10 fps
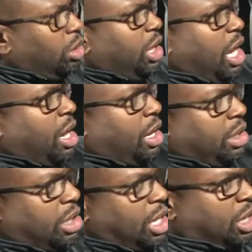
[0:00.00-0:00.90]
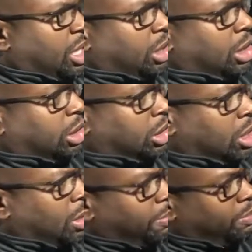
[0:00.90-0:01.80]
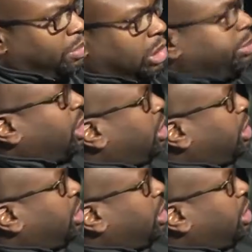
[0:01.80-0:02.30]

Yeah, I think that it's